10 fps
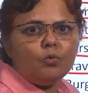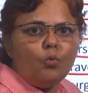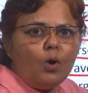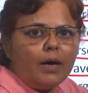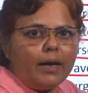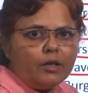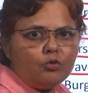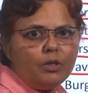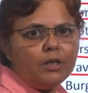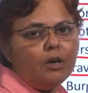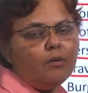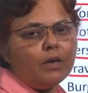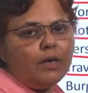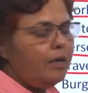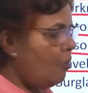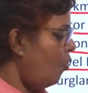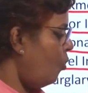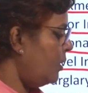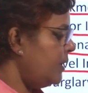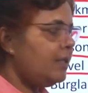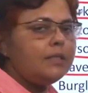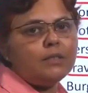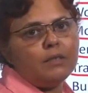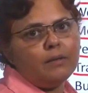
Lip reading: who are actually governing all these